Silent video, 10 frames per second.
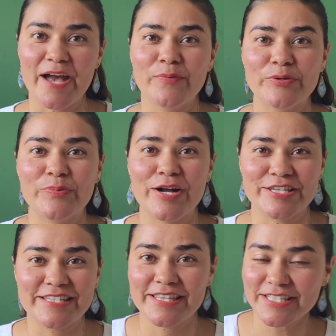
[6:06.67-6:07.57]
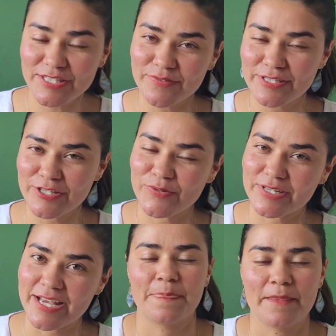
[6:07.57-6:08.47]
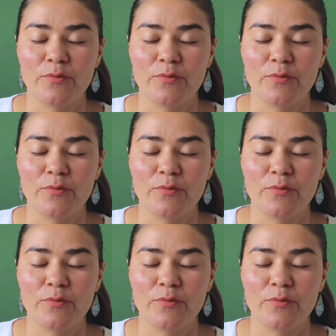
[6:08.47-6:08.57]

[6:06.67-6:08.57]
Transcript: I would watch this video next,